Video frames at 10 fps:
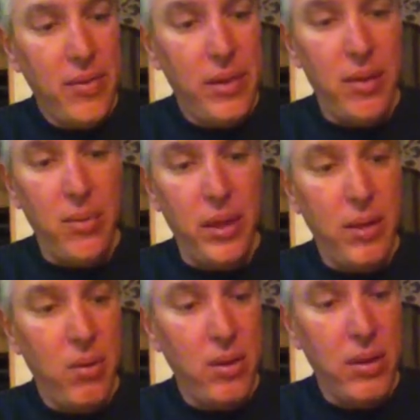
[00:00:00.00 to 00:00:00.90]
There we
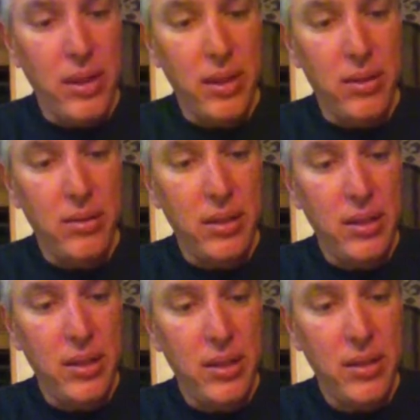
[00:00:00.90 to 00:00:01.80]
go. That looks
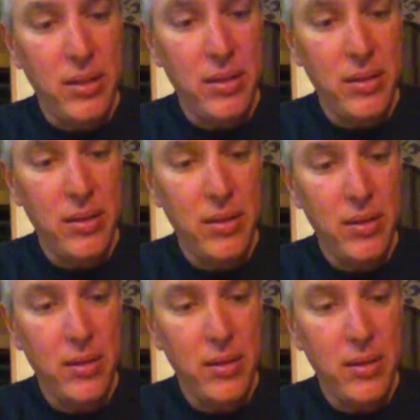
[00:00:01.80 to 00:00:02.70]
good.
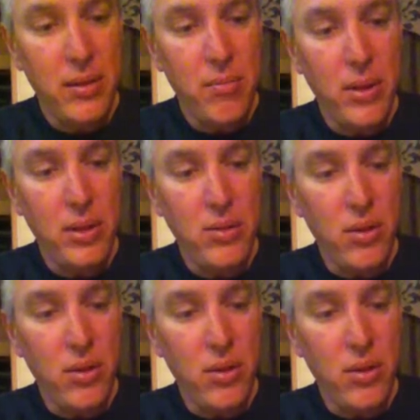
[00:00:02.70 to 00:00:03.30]
Buttons